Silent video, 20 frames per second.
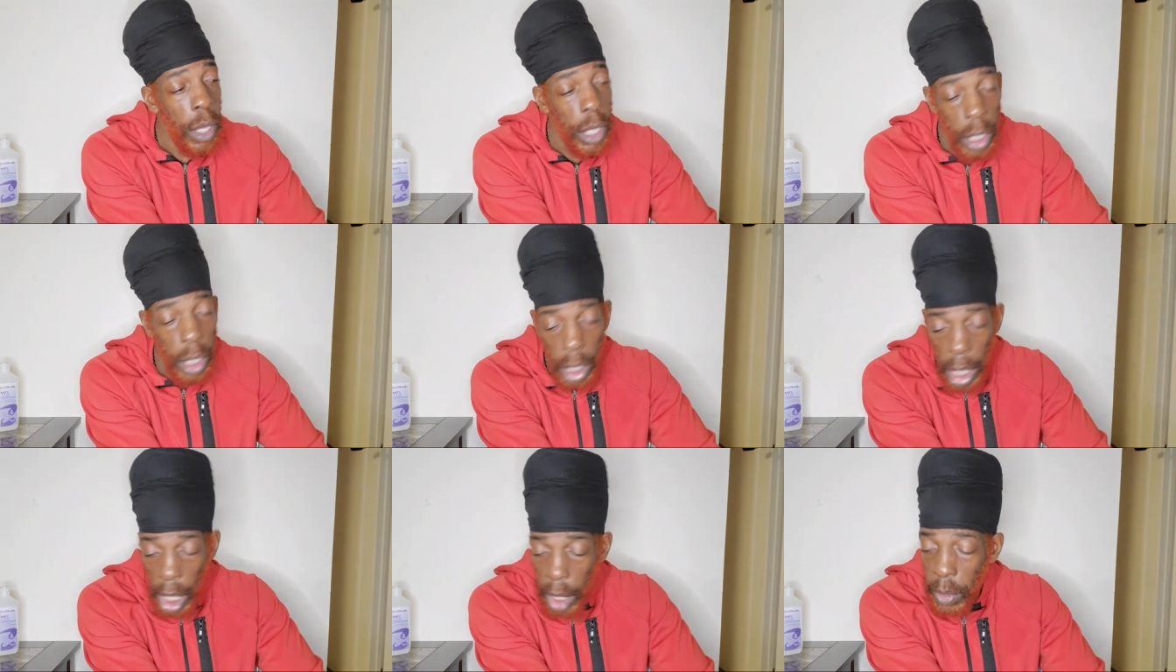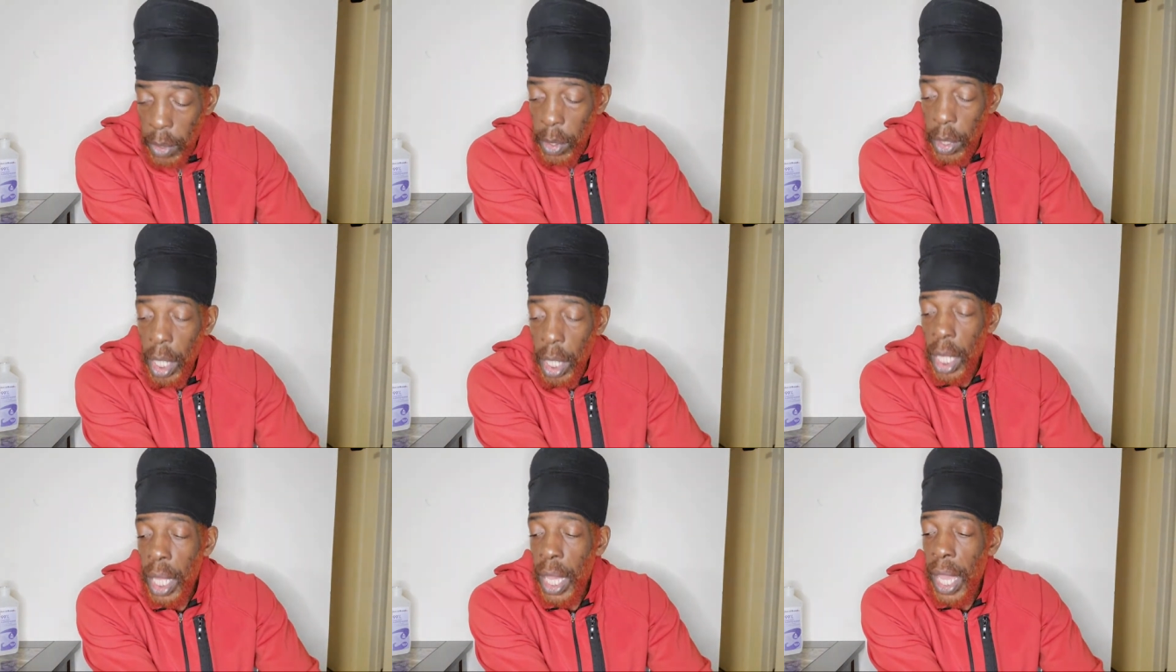
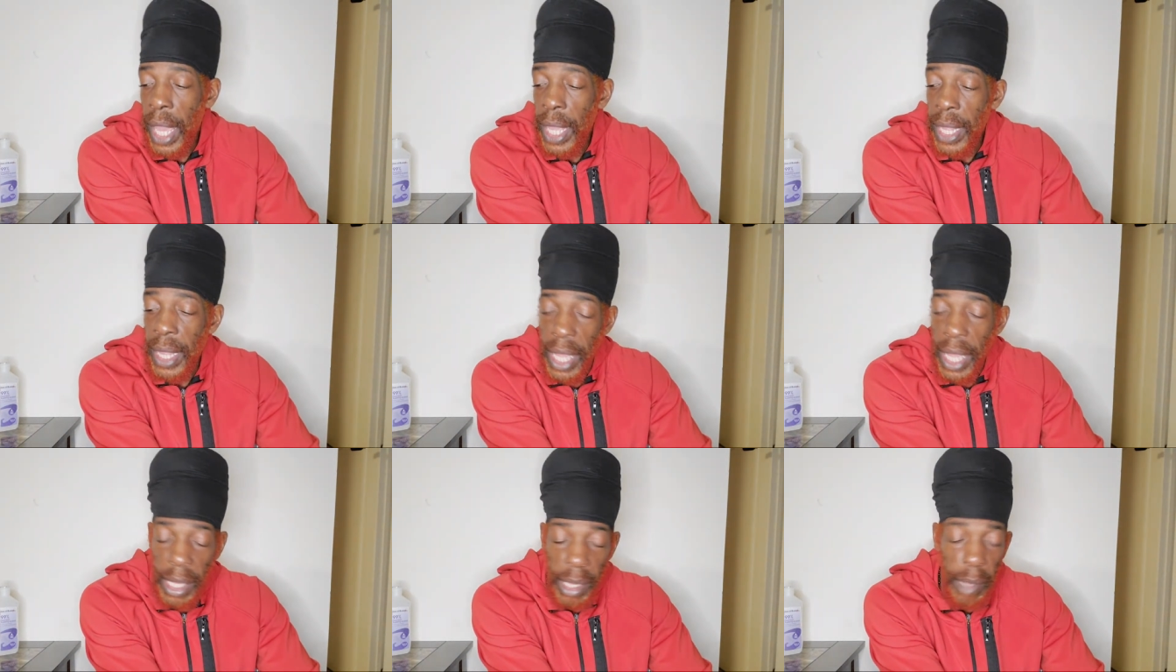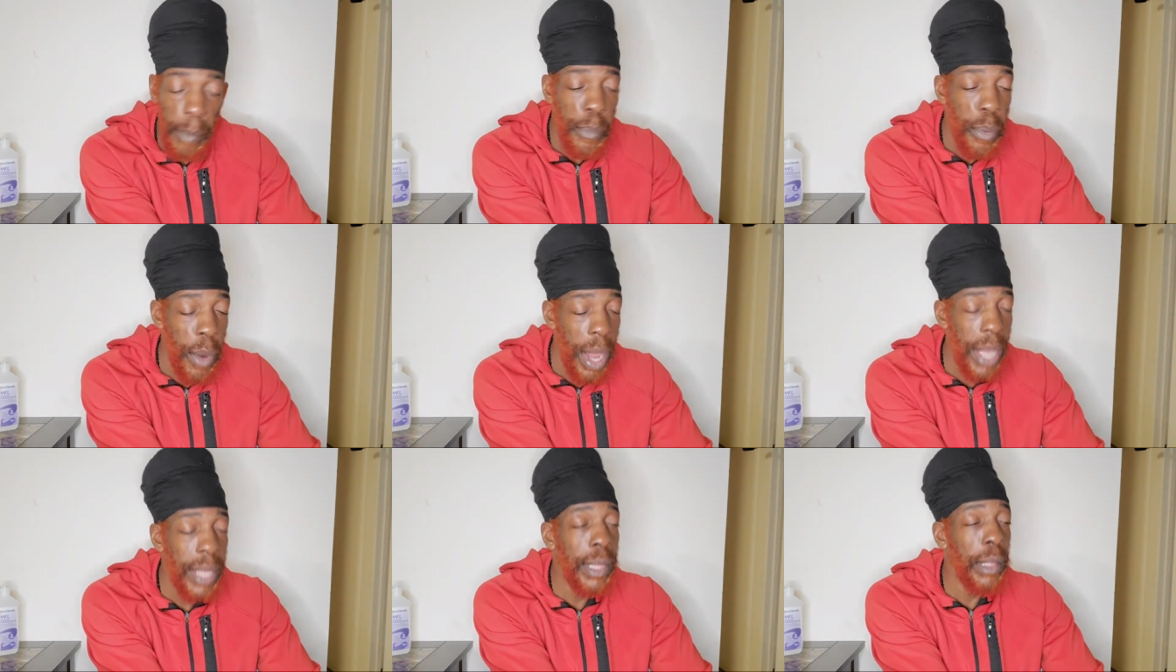Yes, and there's a
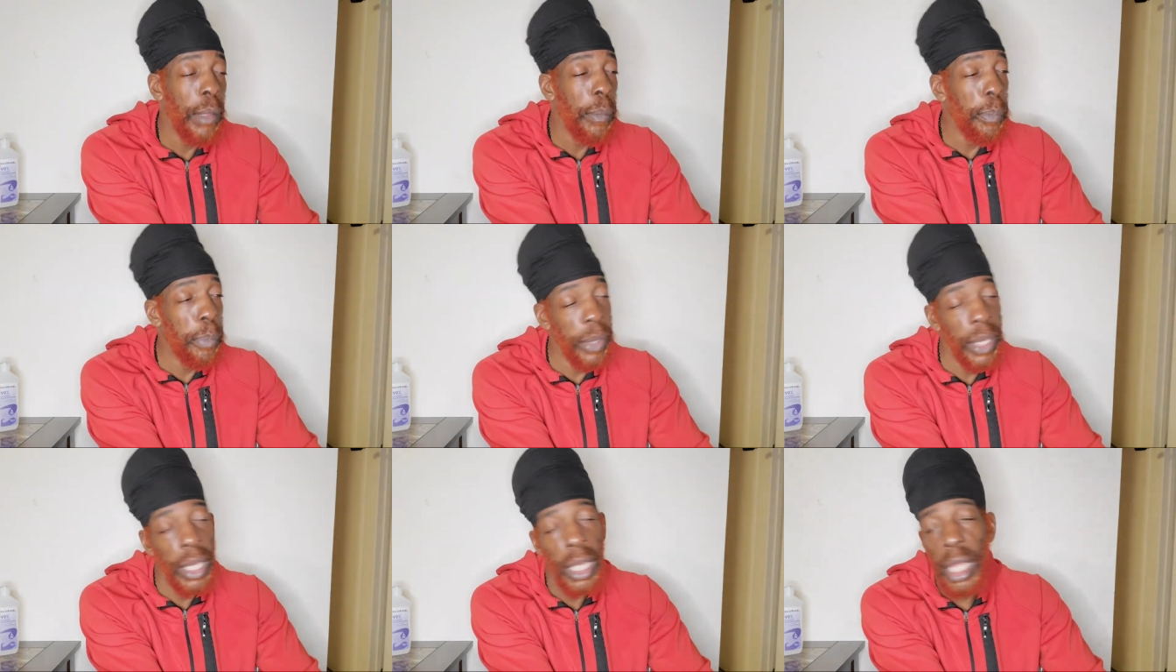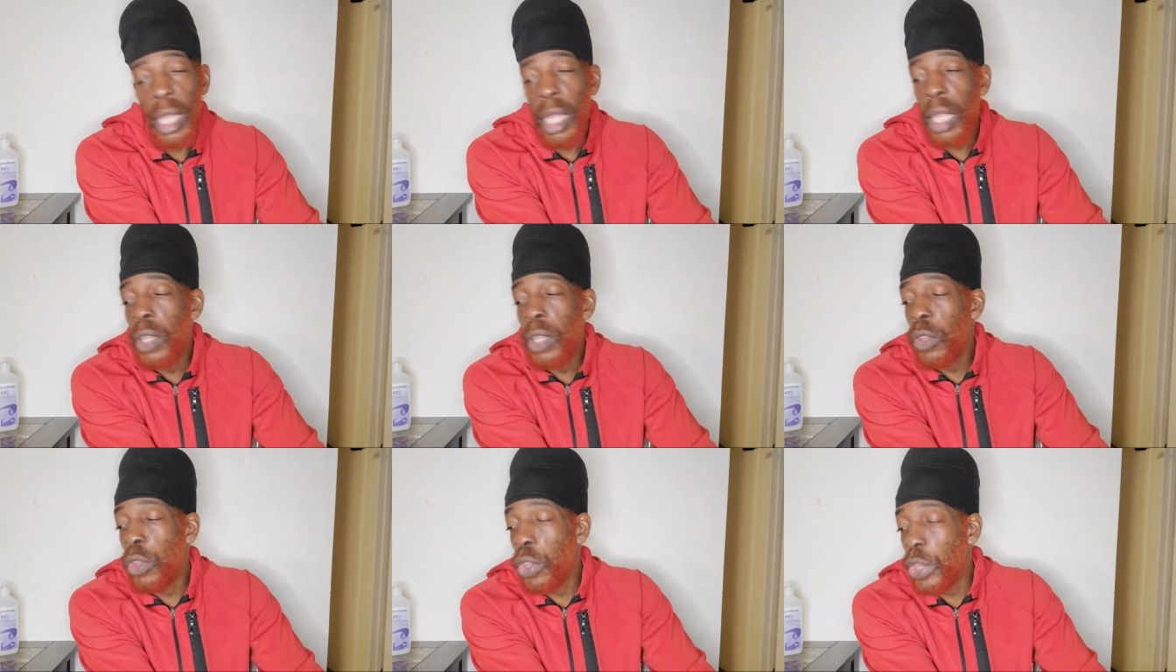price to pay
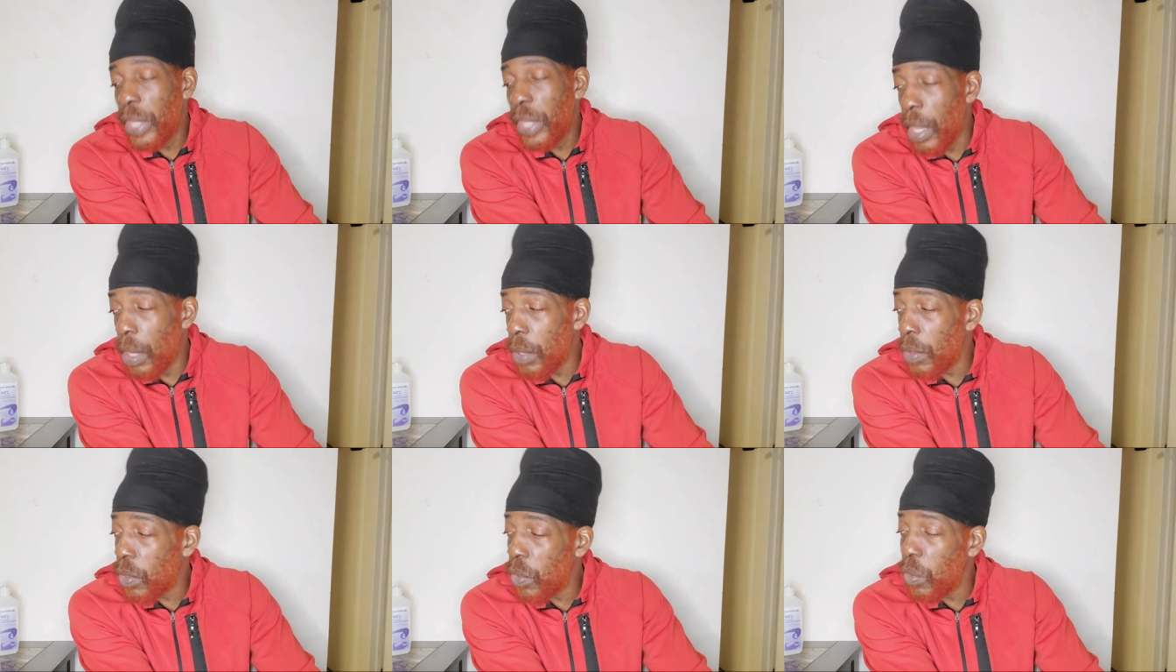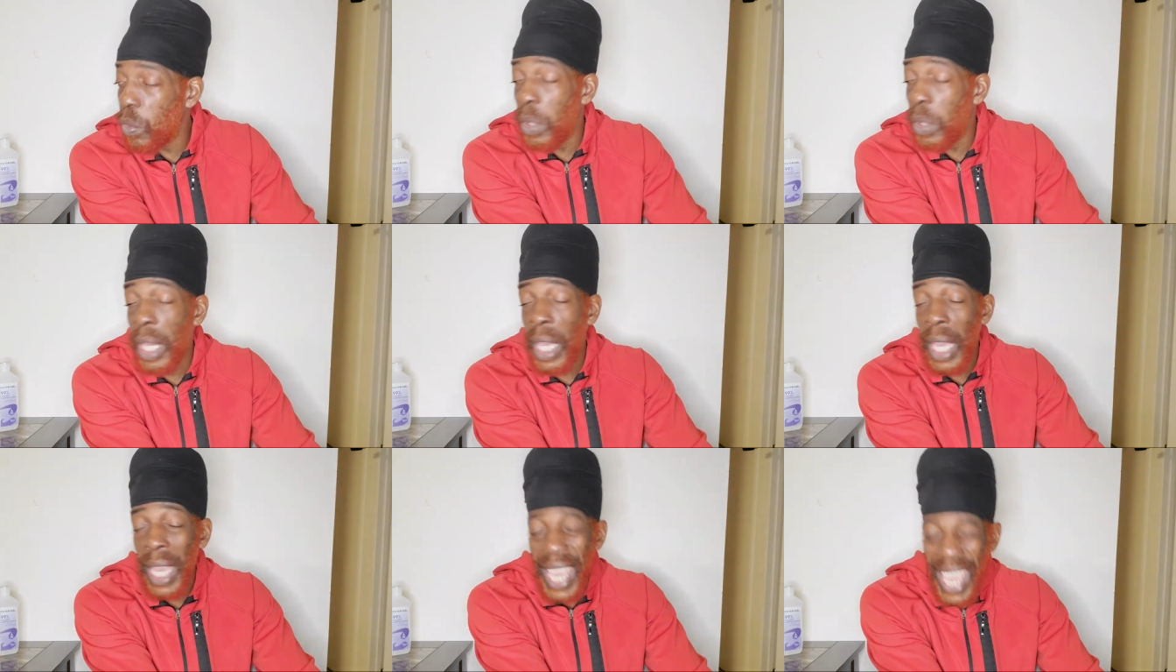down to
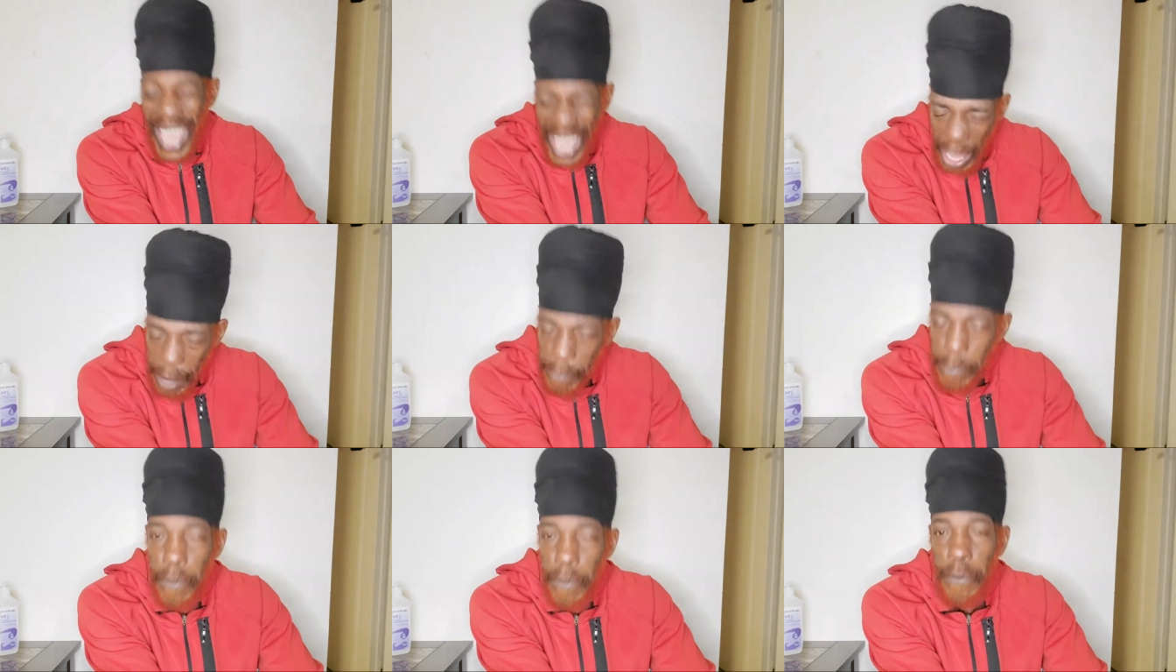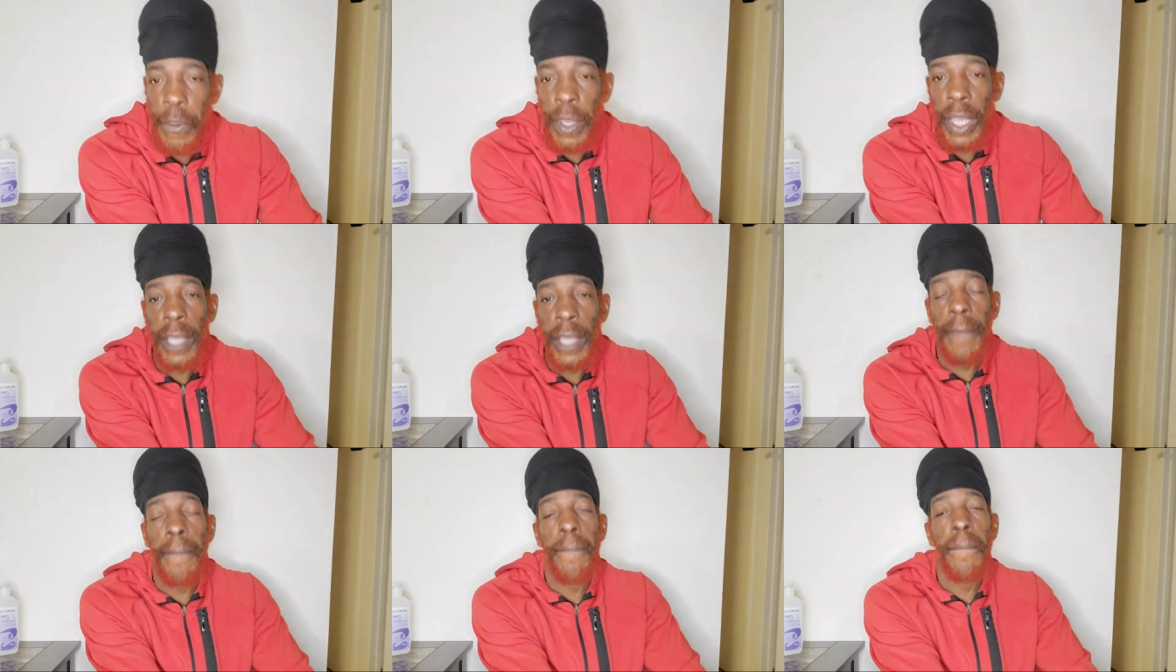
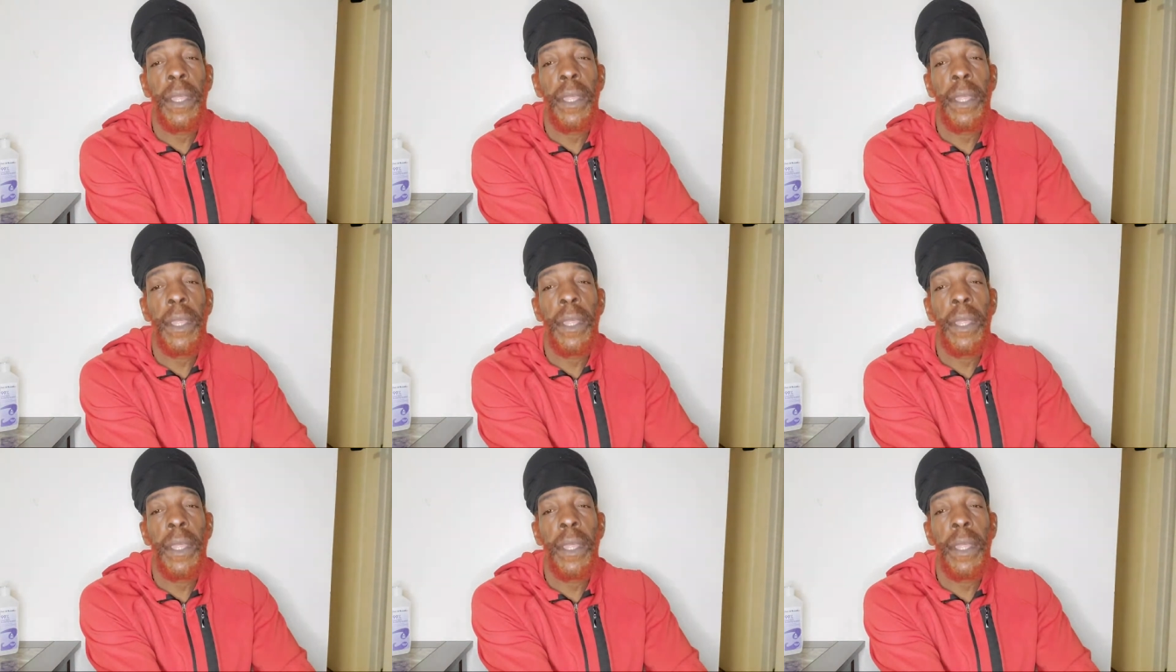everything